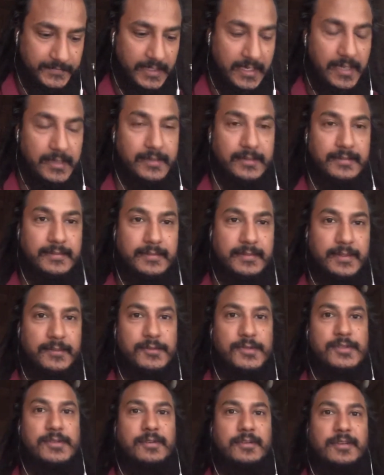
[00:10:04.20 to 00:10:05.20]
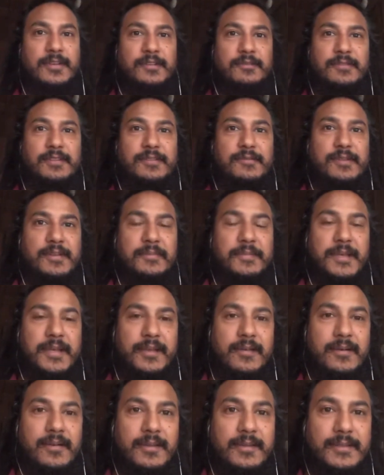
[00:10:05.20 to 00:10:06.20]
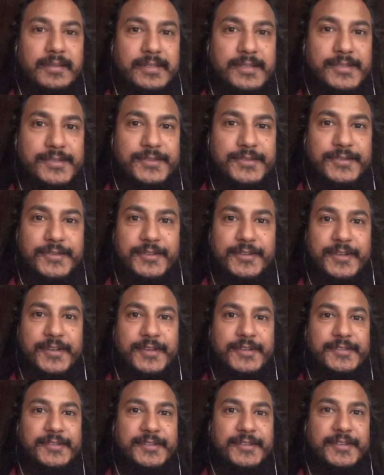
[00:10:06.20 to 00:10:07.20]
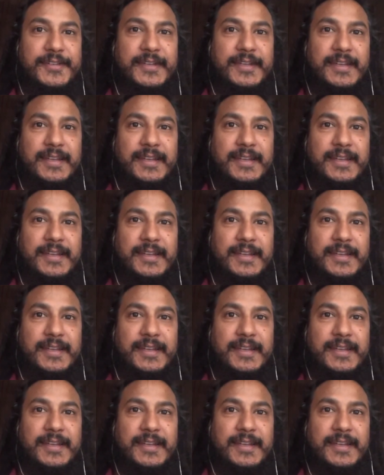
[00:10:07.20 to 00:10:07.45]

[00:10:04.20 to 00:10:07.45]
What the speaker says: I was talking with one of my colleagues yesterday that